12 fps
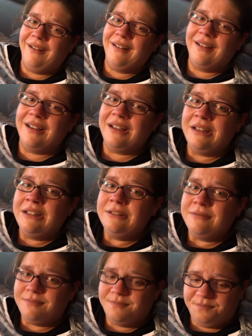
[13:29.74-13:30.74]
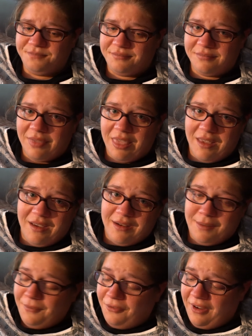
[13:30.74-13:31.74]
What's the prank?
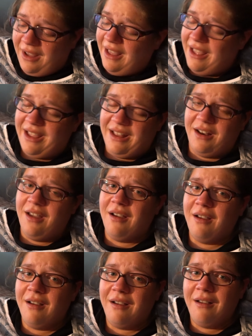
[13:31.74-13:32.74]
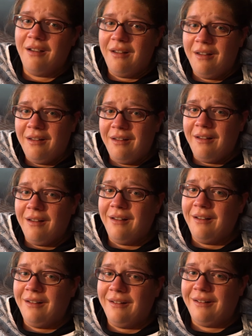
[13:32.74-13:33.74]
I'm fine.
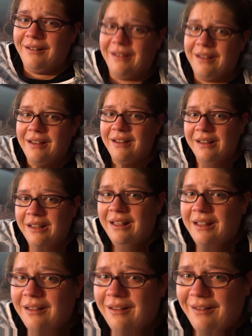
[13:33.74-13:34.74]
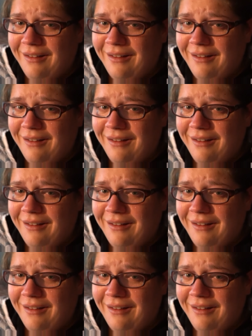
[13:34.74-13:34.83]
Yeah, you look it.